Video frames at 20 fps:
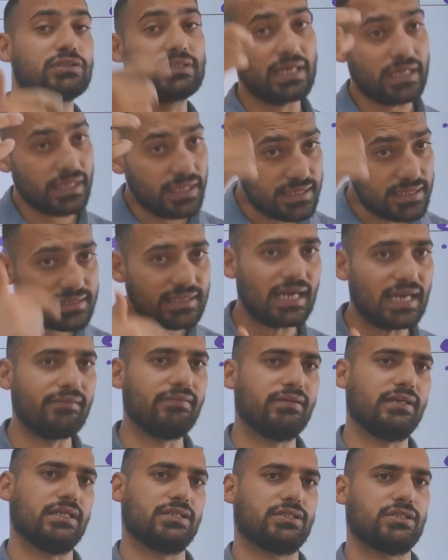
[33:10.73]
There is
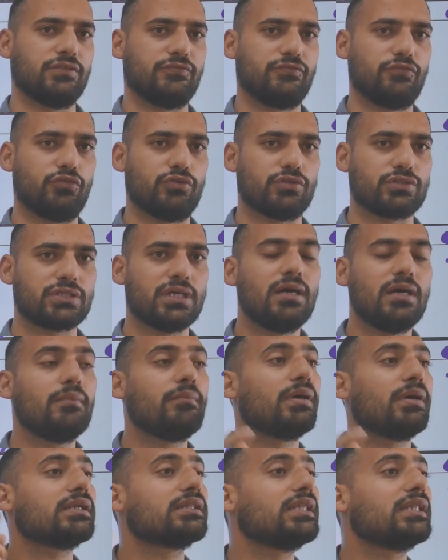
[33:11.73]
gravitational force,
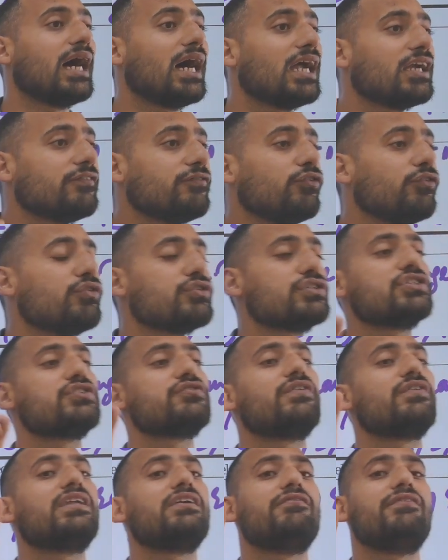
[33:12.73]
but that force is
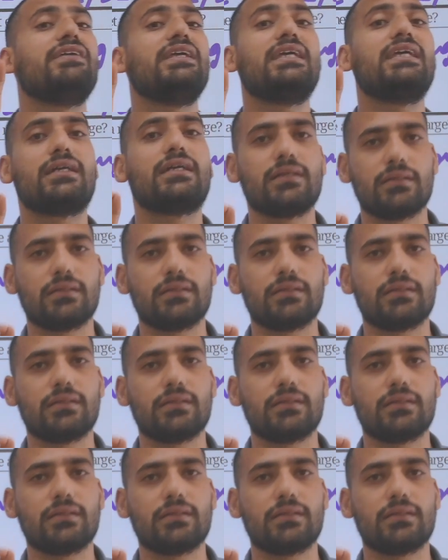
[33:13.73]
very weak.